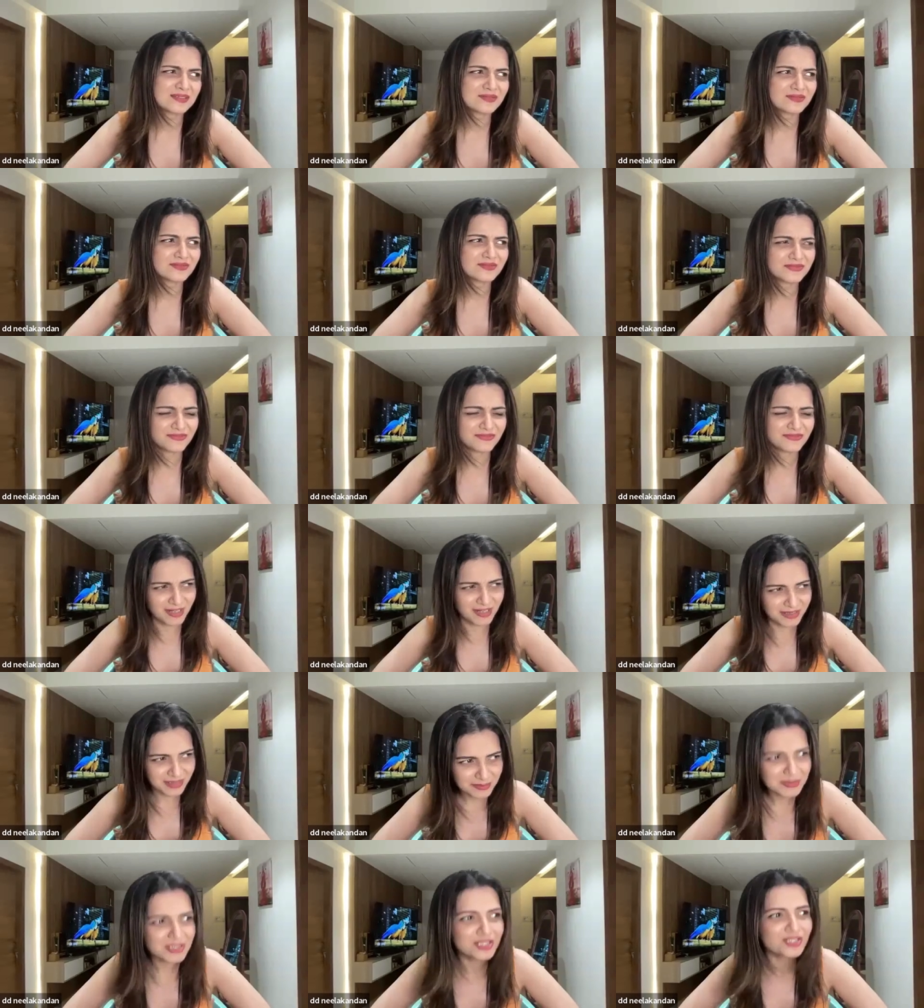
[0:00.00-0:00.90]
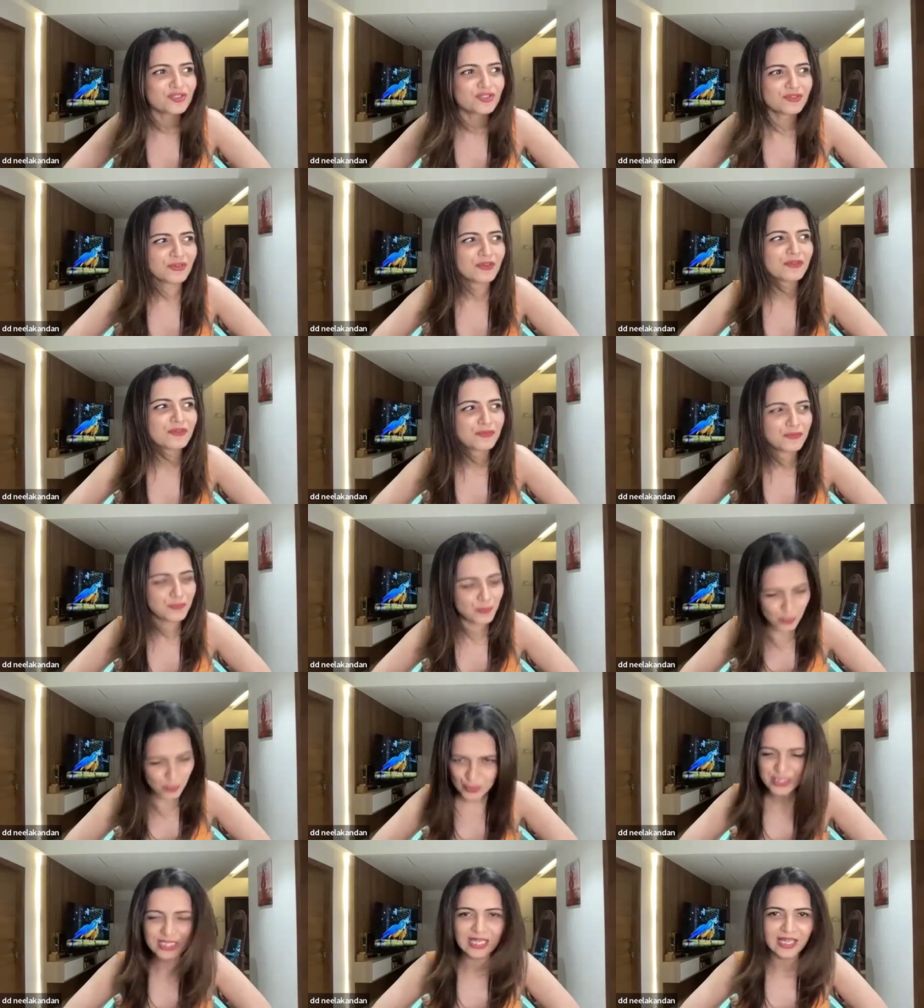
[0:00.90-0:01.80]
very much of a
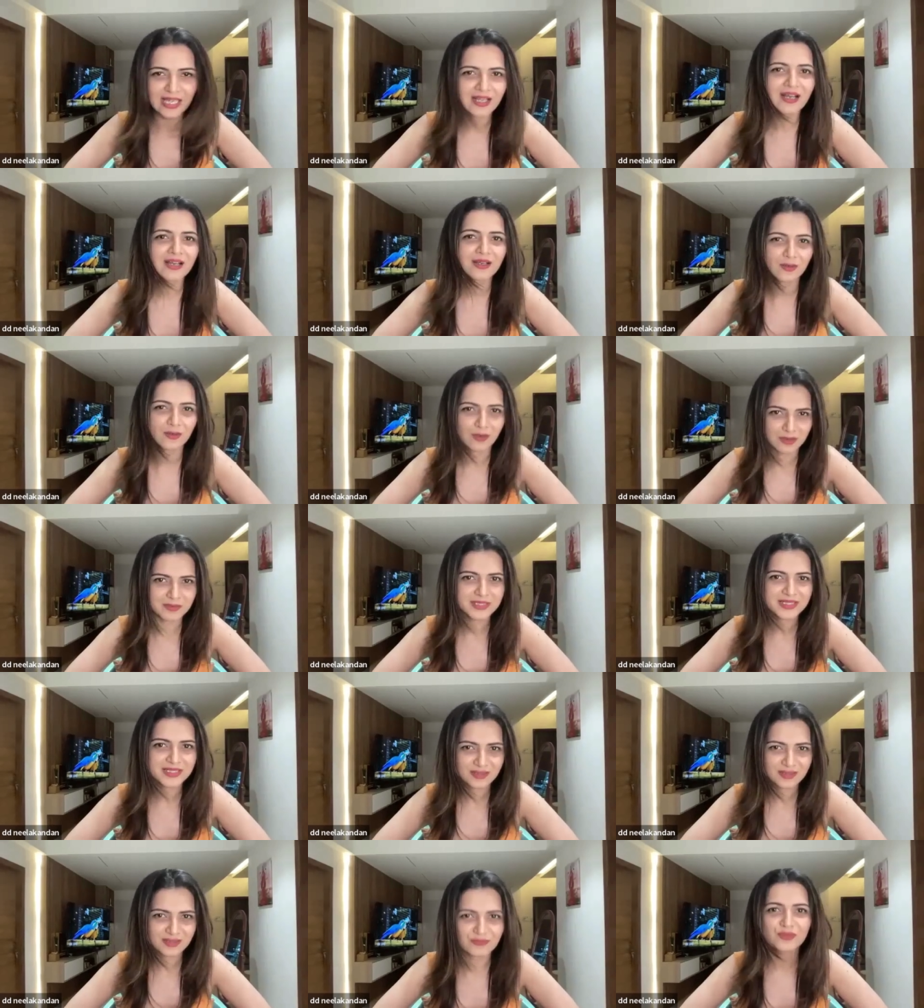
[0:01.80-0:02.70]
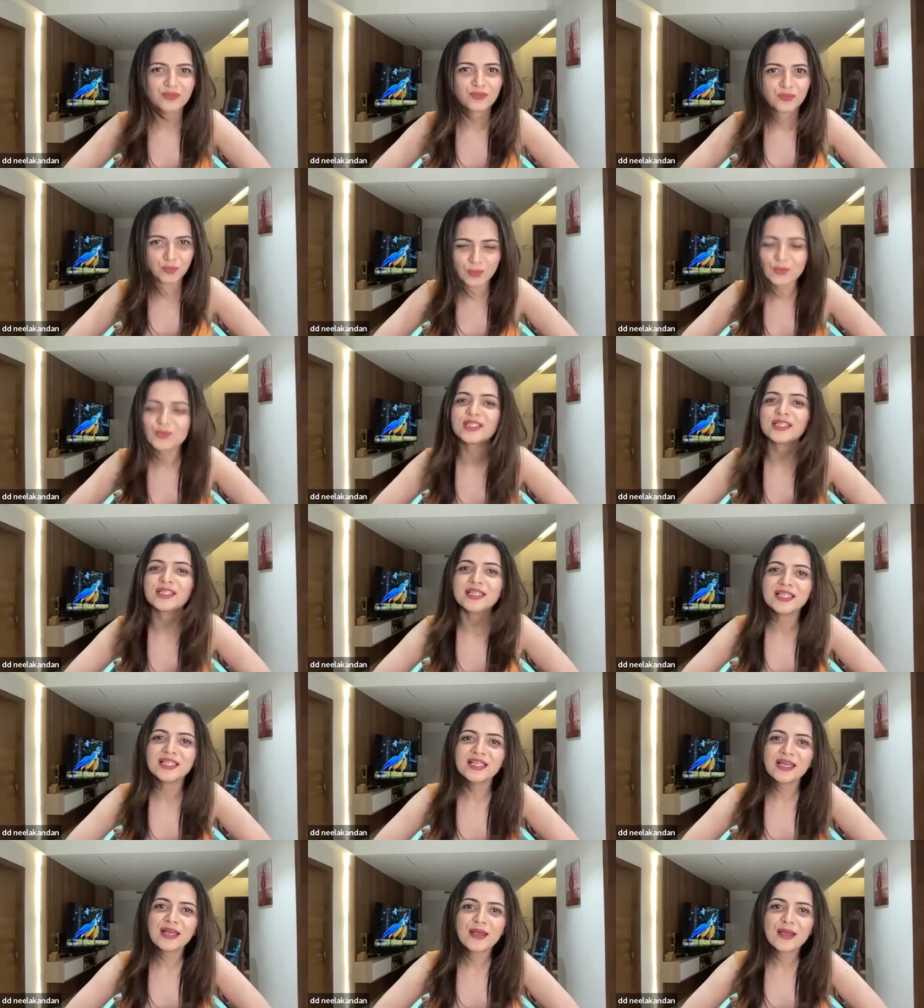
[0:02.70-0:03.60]
foodie. I can't call myself a
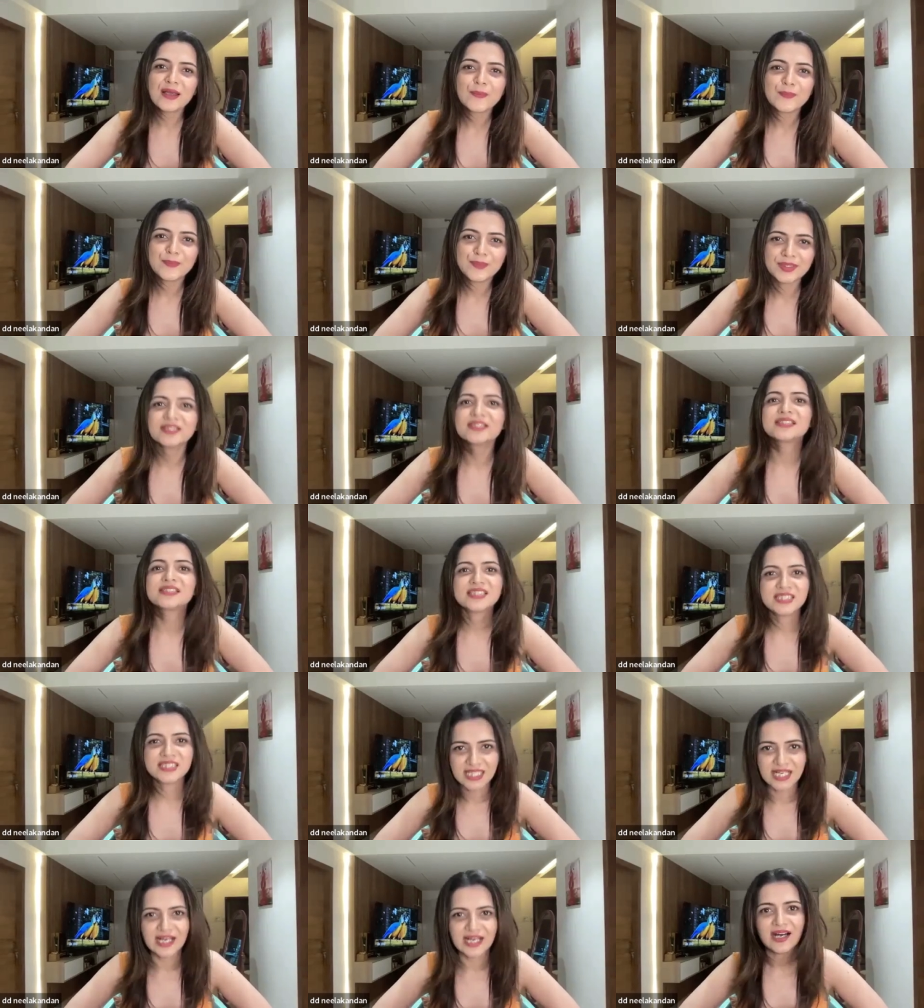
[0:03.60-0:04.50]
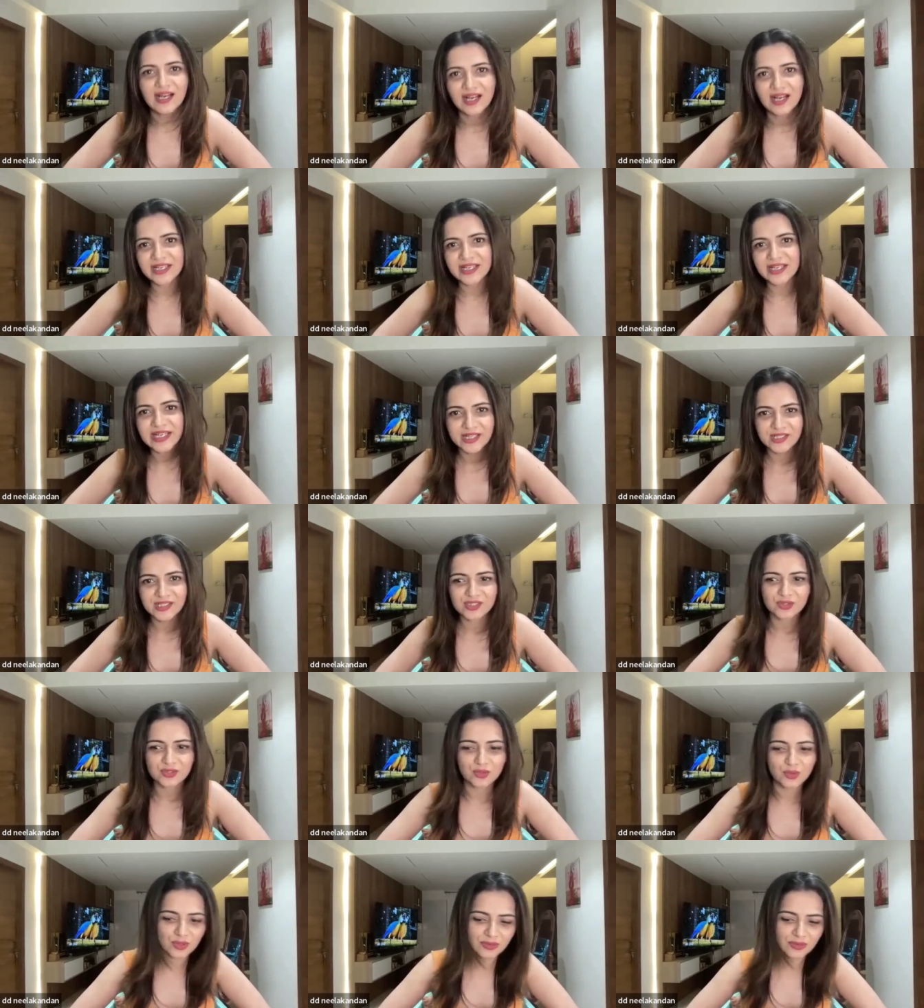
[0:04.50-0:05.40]
foodie. But yeah, I'd like
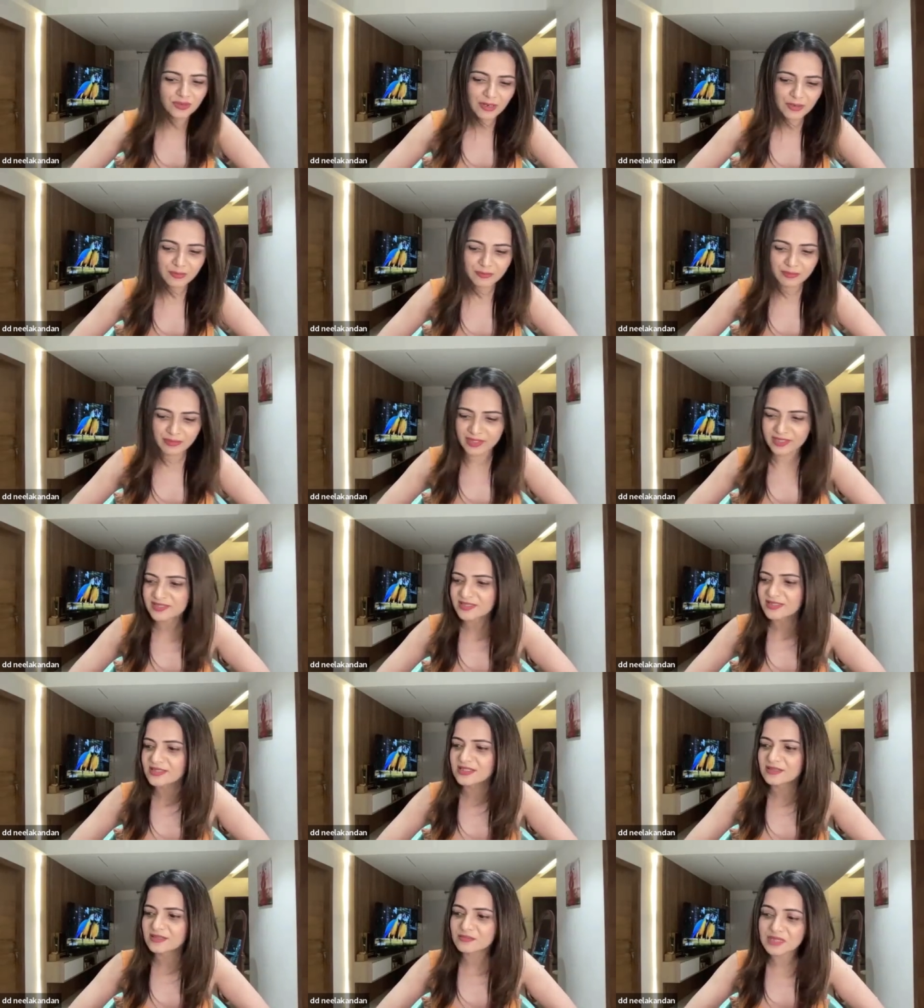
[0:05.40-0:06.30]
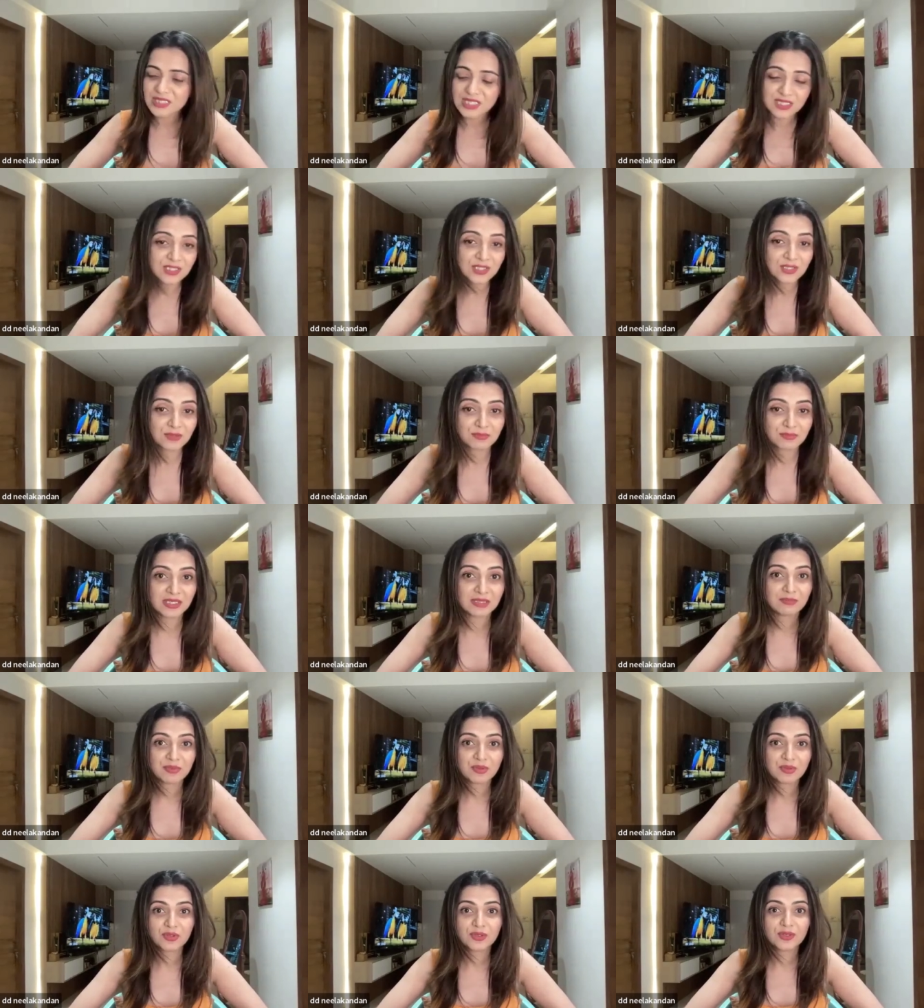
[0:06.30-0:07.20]
to go around places, meet
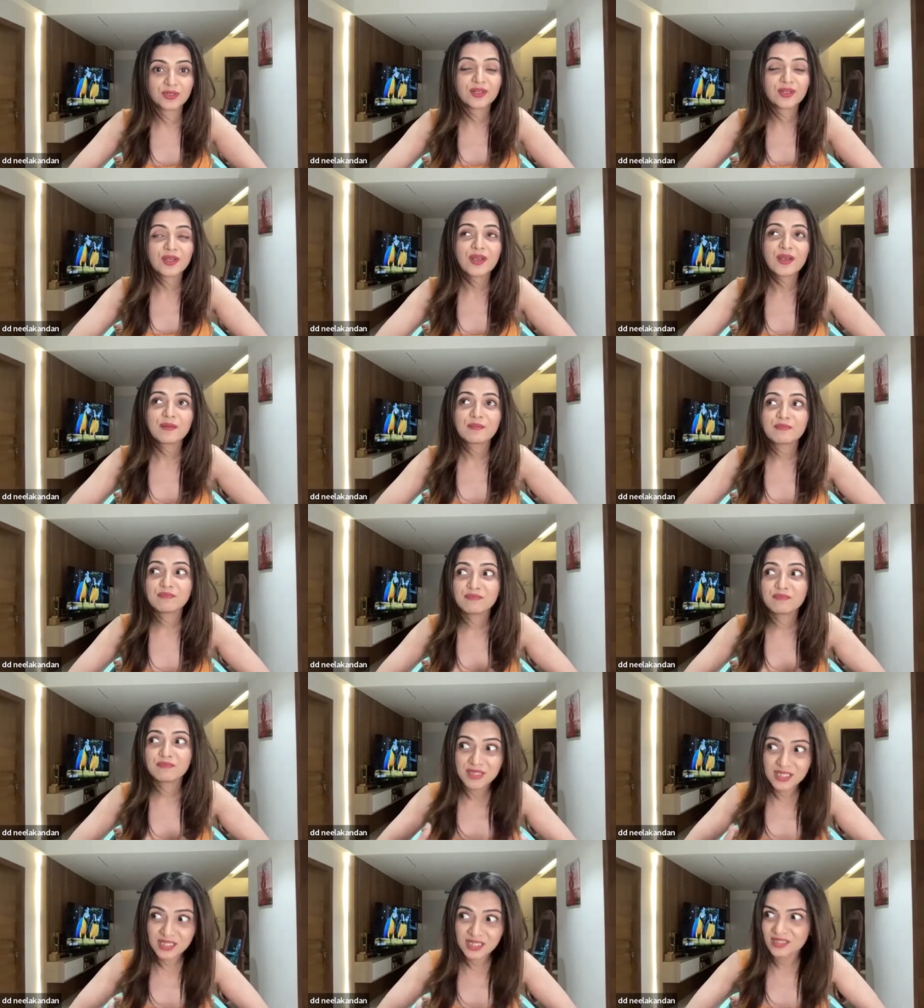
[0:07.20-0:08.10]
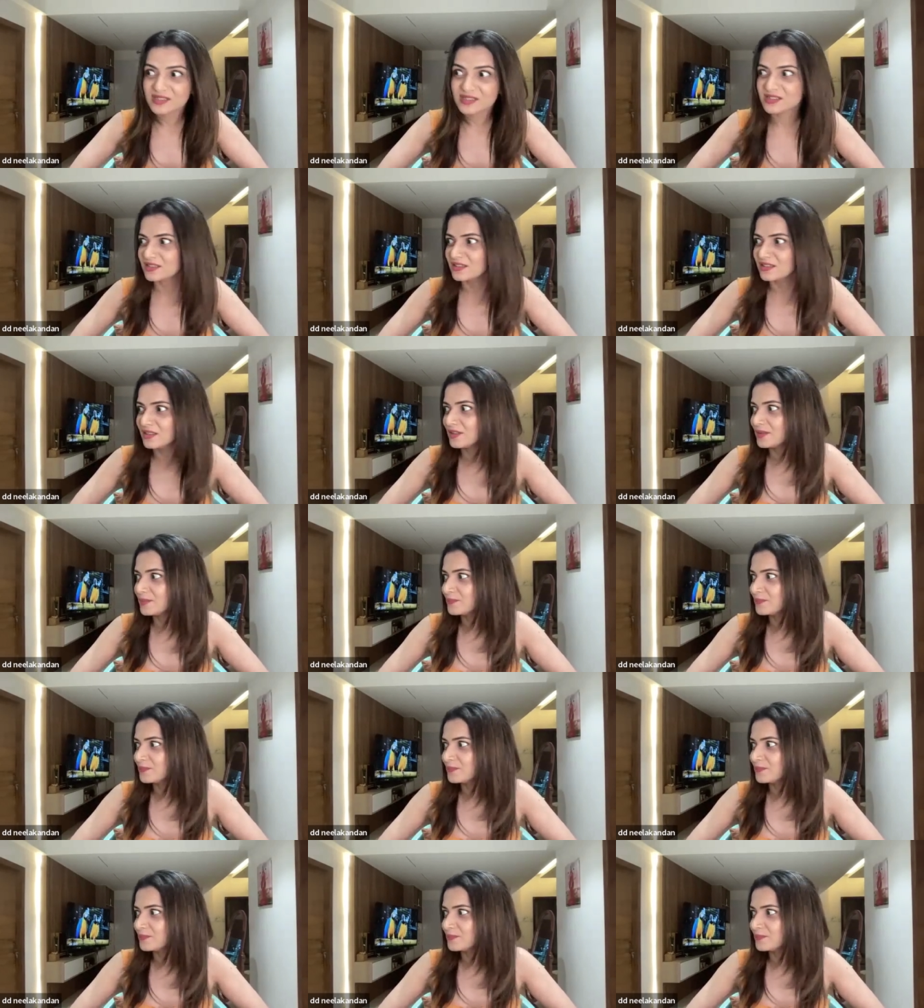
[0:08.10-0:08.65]
people, meet